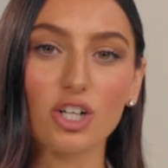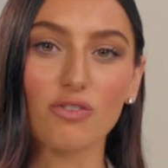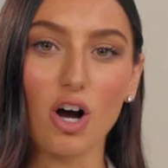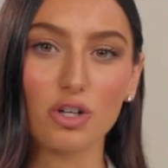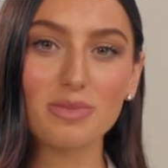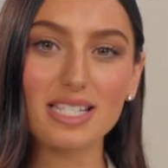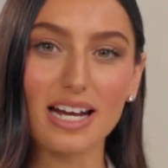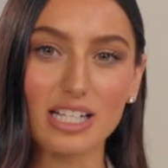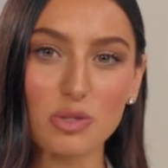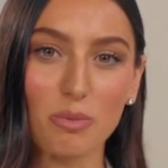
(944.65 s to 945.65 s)
your volume
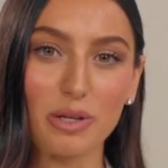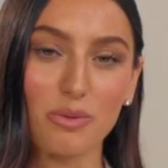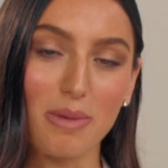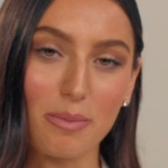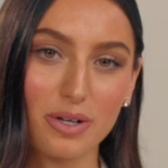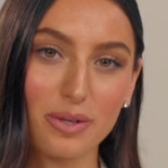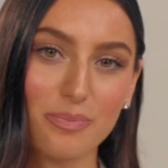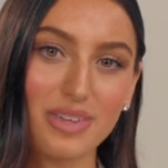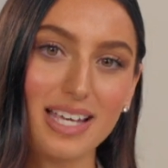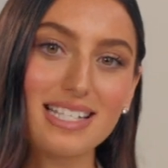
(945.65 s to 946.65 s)
settings will be remembered.
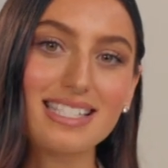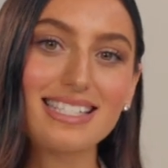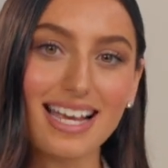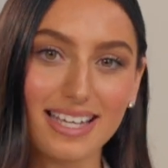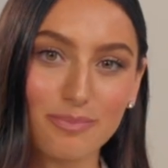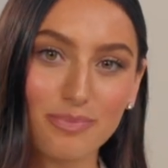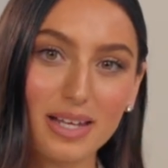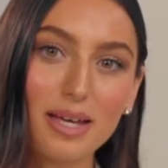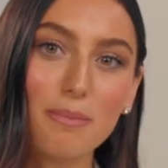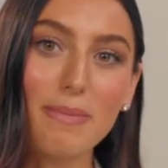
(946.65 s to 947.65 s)
Second,
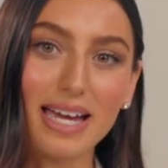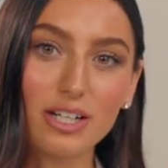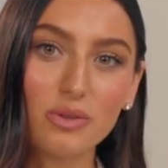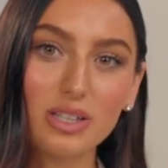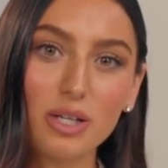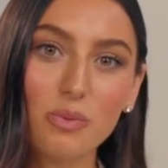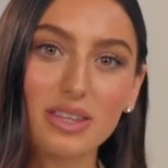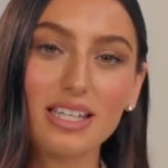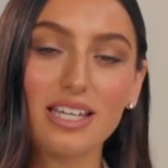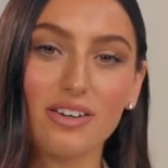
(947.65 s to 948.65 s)
manually
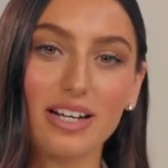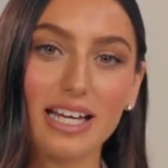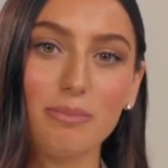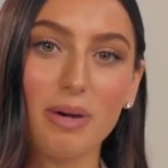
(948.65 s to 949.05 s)
with the hearing aid